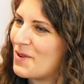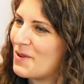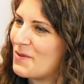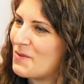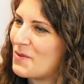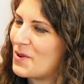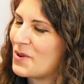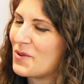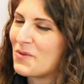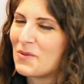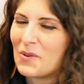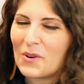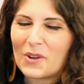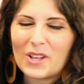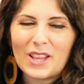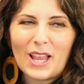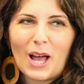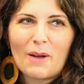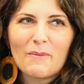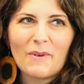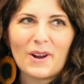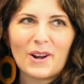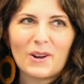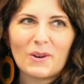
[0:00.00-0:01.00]
My wonderful
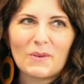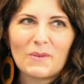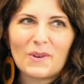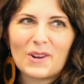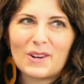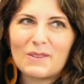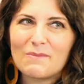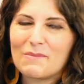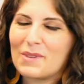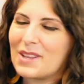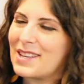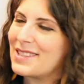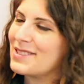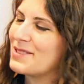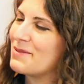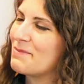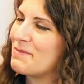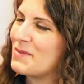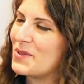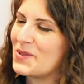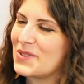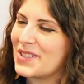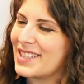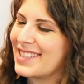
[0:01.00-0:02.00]
collaborator. We're going to play
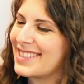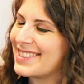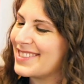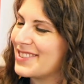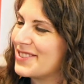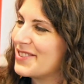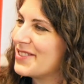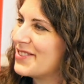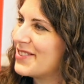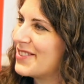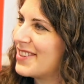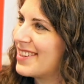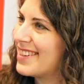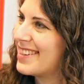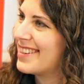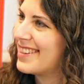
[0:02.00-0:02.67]
some music. So